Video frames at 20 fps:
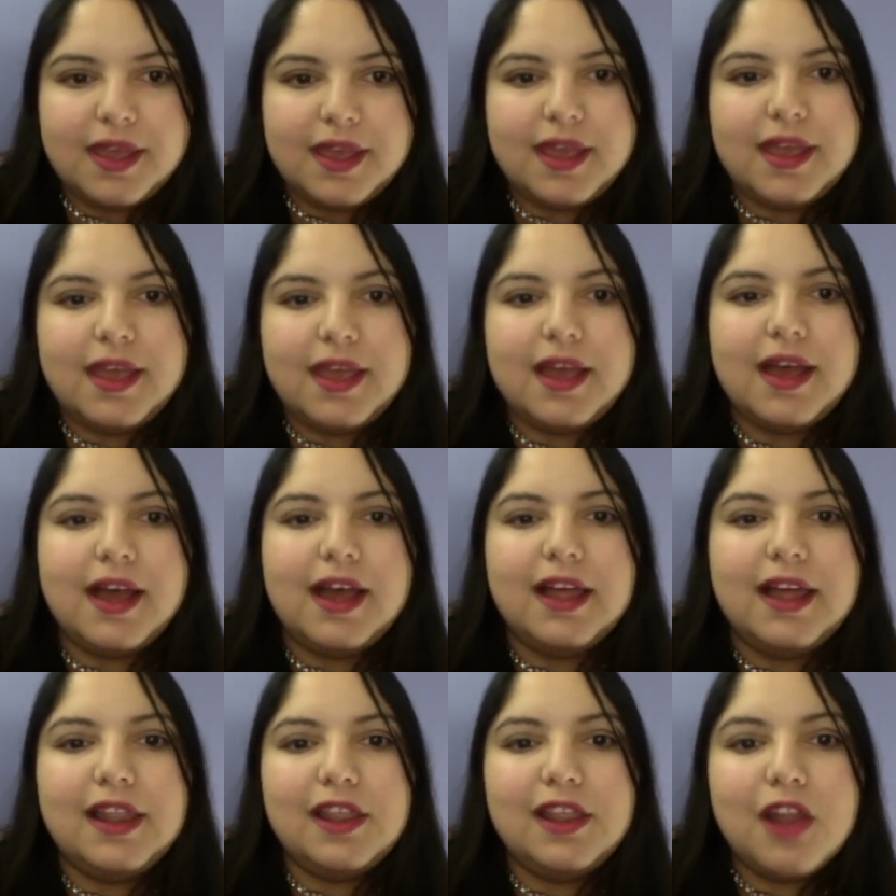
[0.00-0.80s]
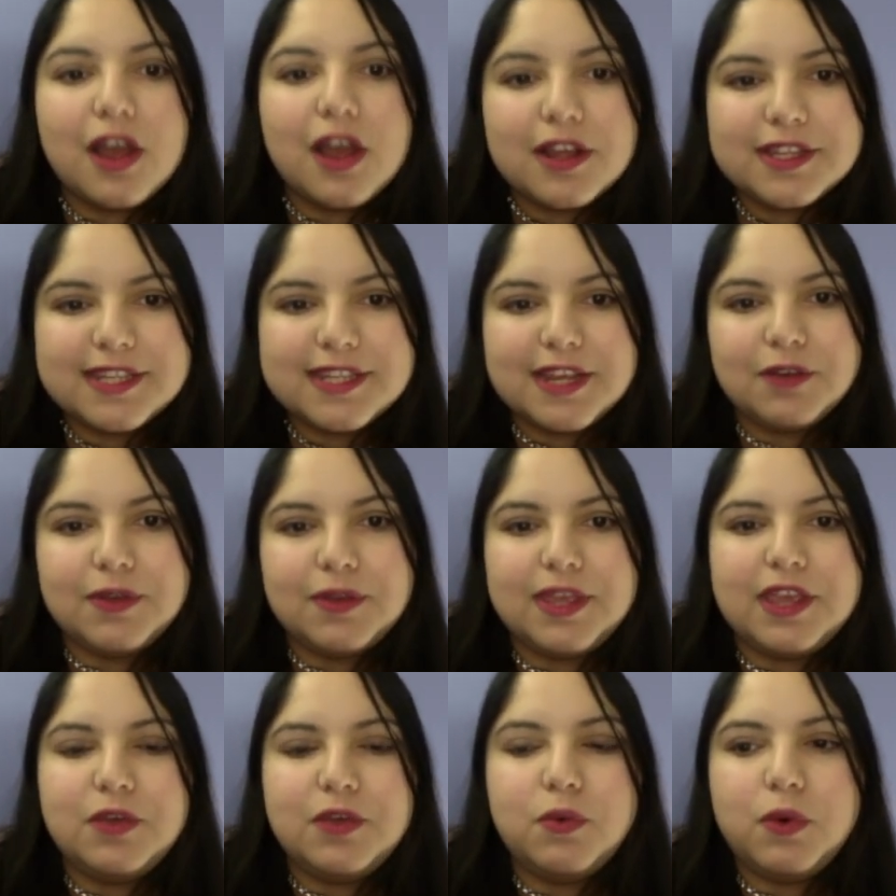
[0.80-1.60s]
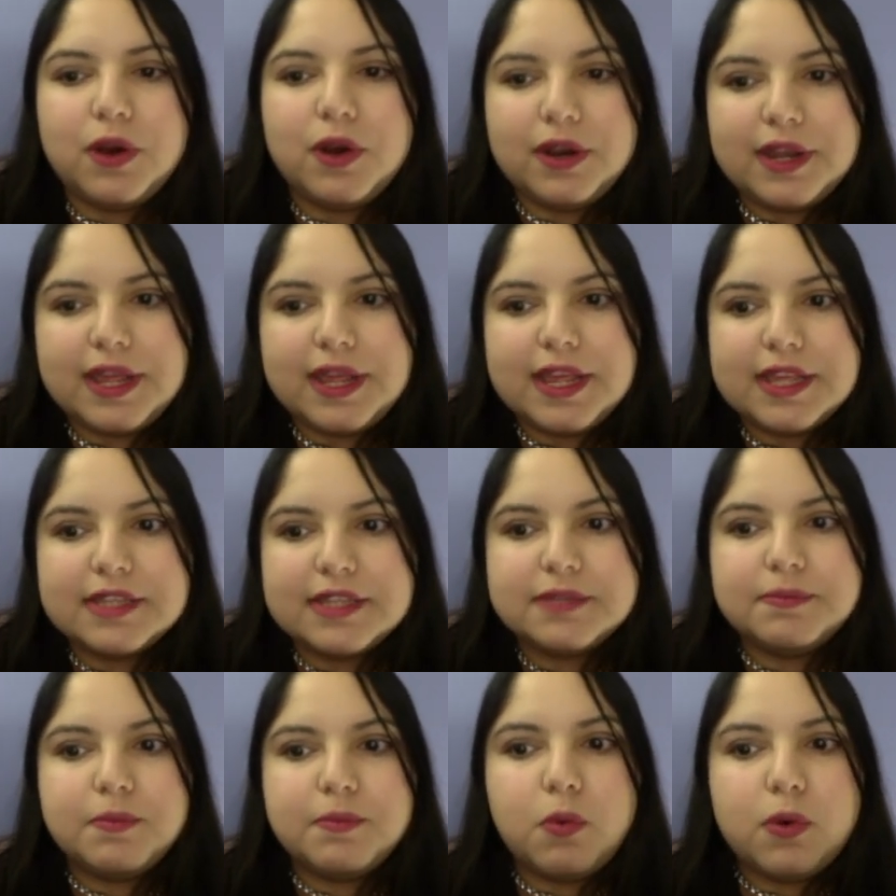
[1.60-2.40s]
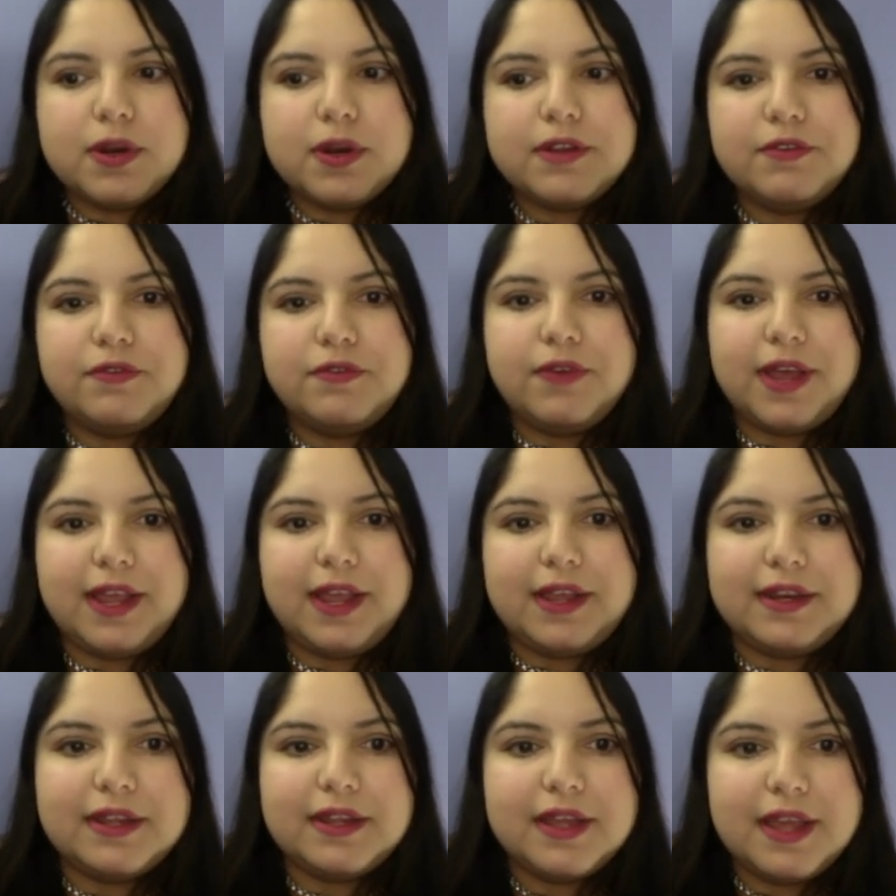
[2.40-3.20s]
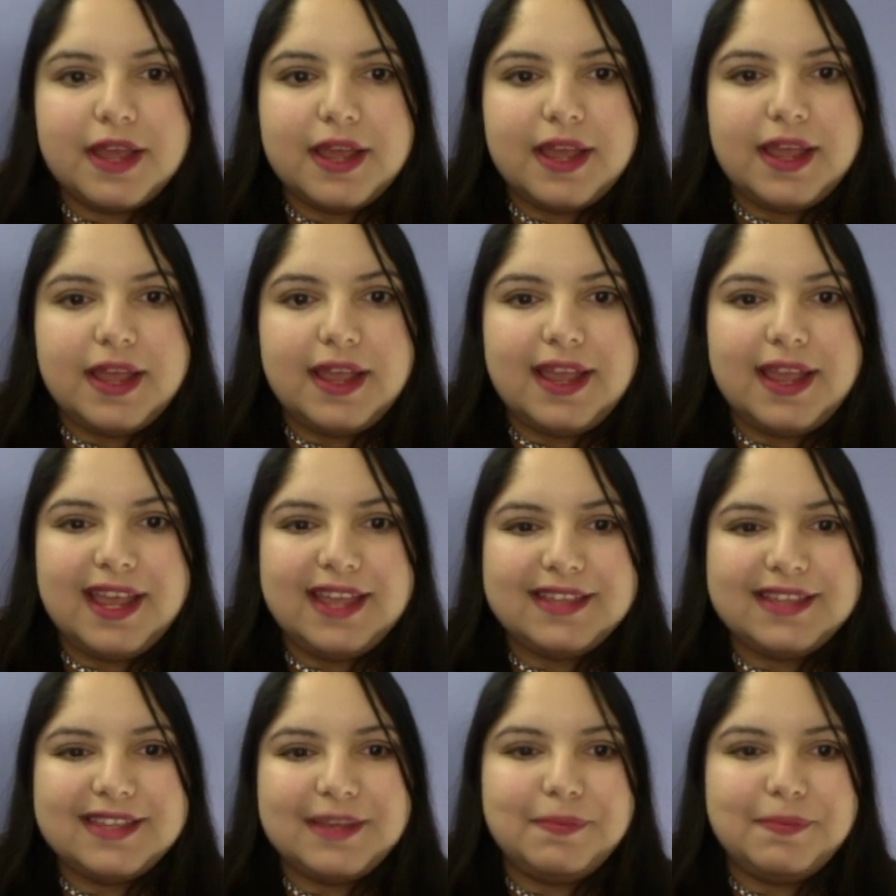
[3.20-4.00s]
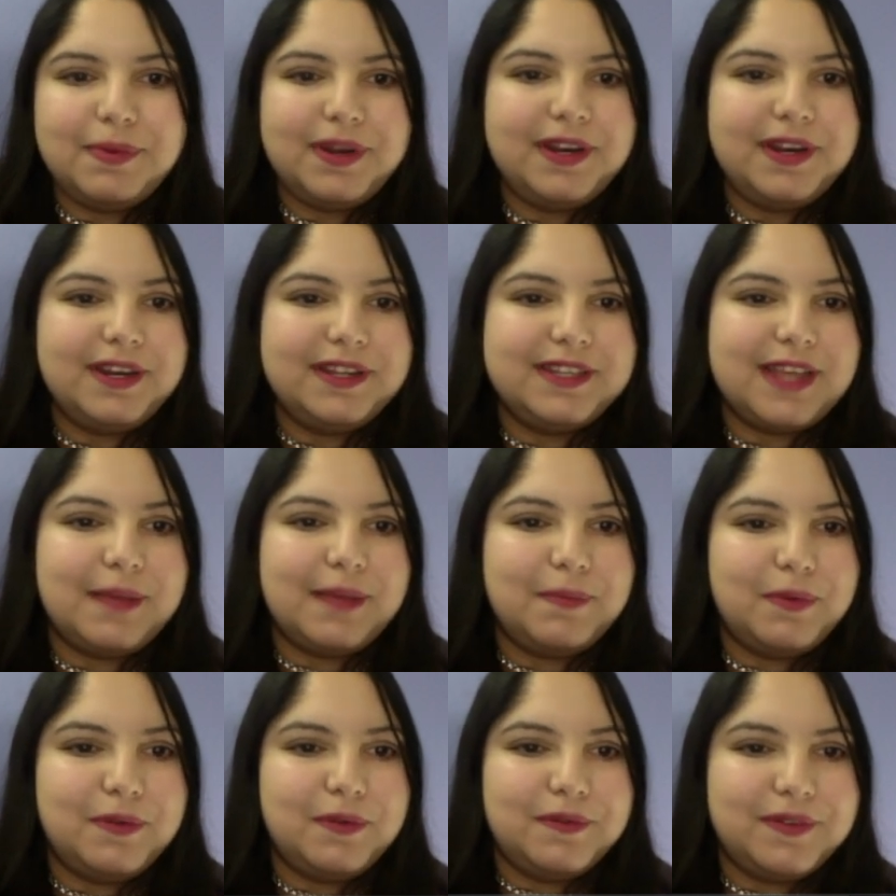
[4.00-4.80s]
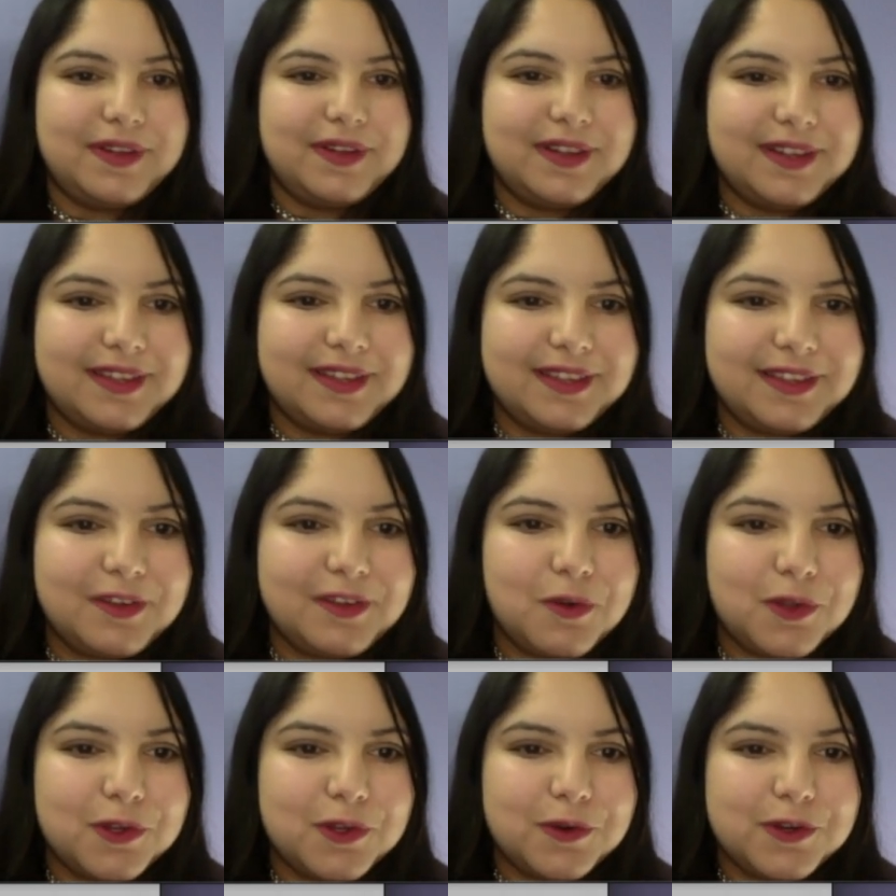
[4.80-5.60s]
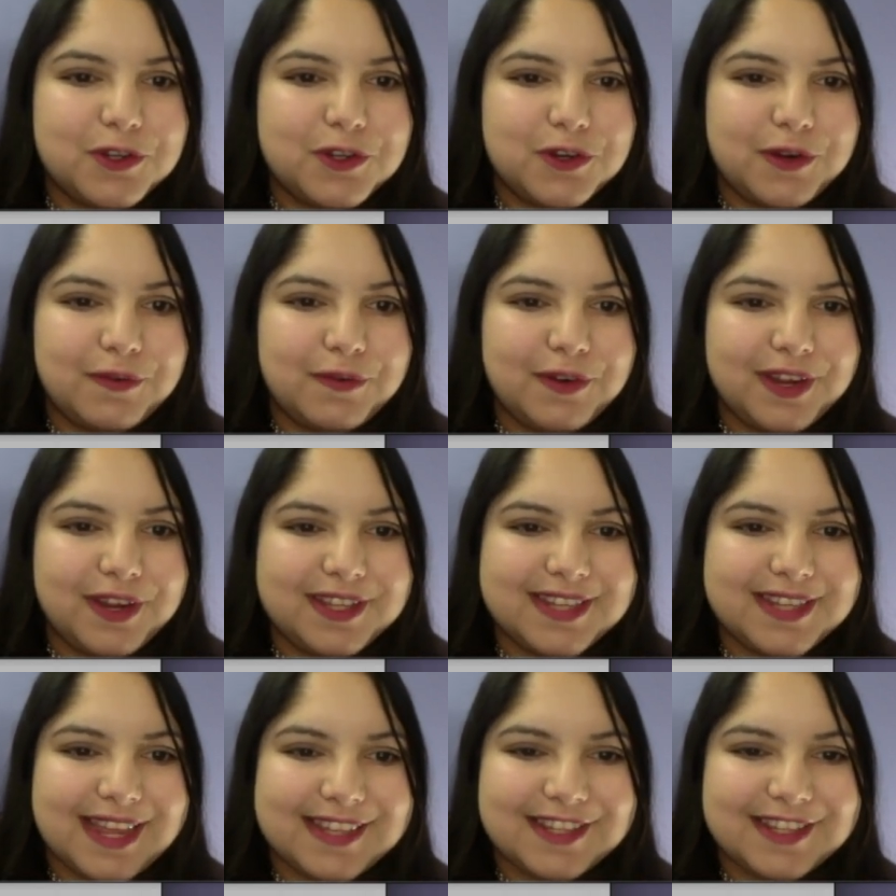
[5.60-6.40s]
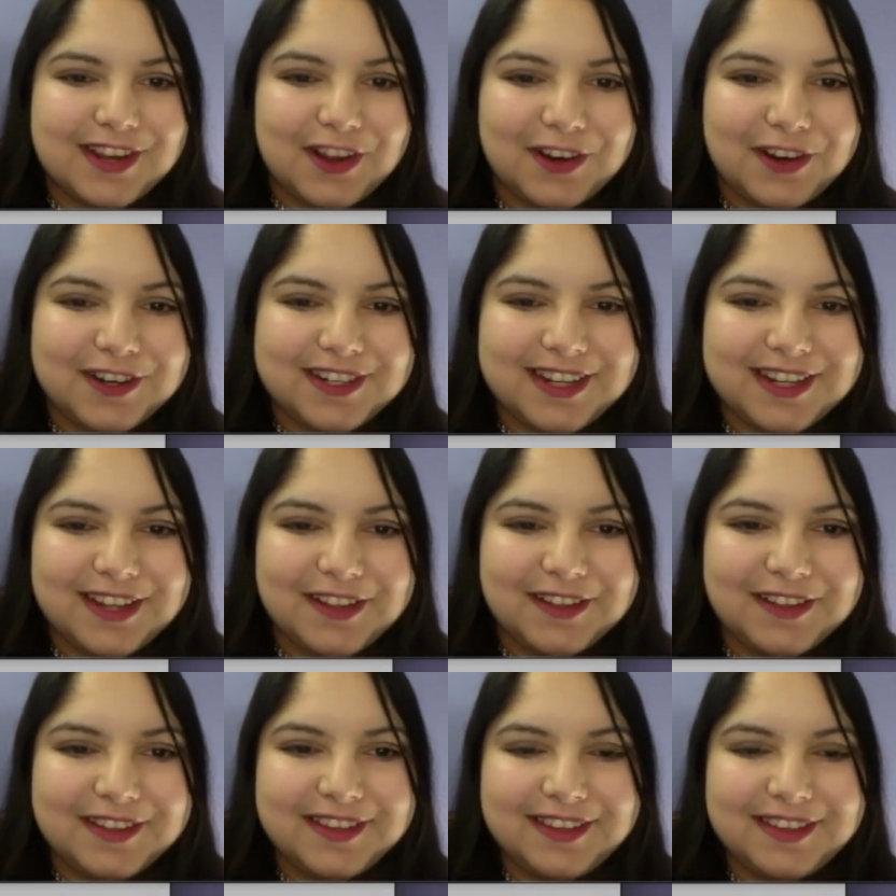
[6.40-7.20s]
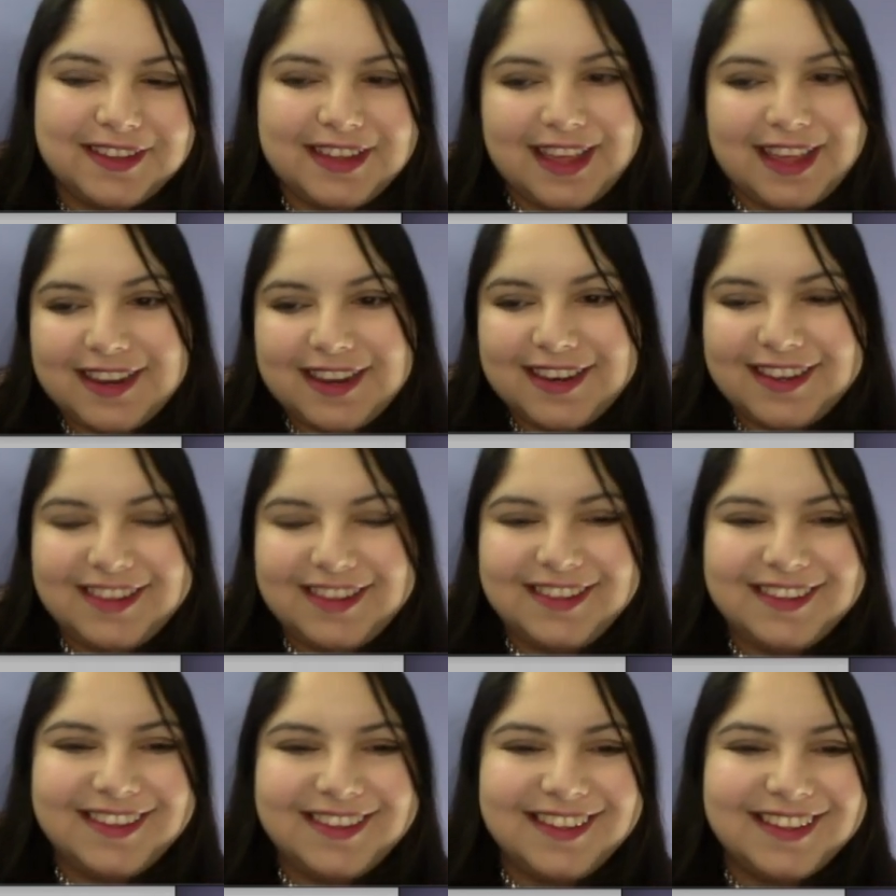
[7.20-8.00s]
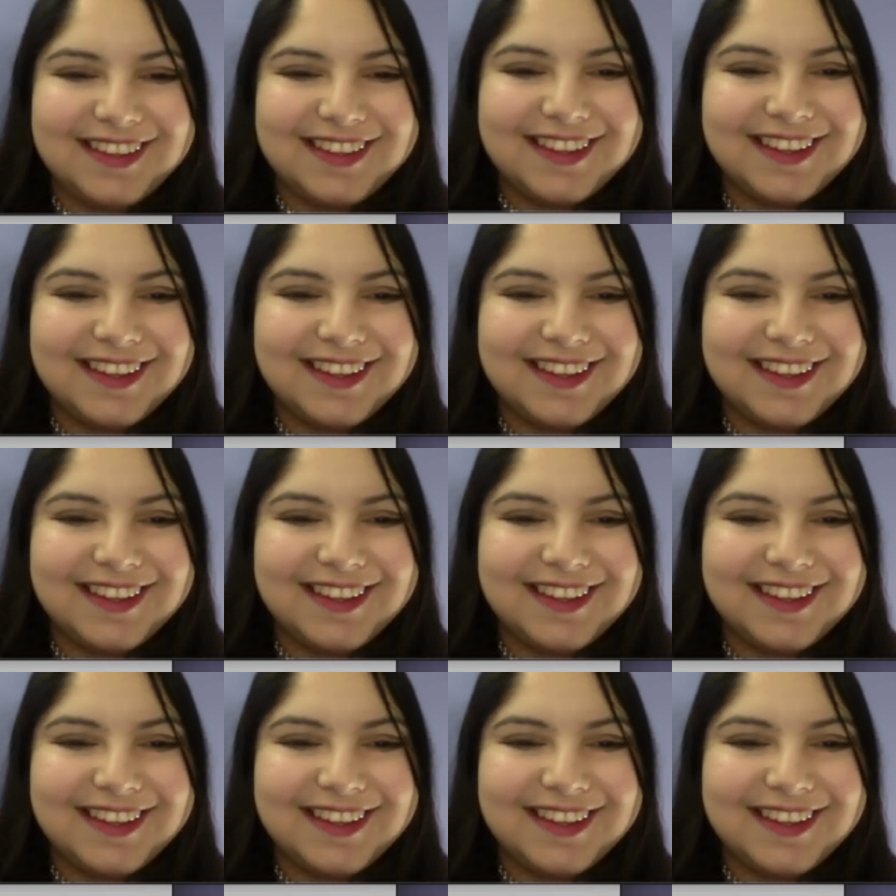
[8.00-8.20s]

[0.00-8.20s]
Long tail keyword is more defined. I put an example of a golden retriever because it has a longer tail. Get it?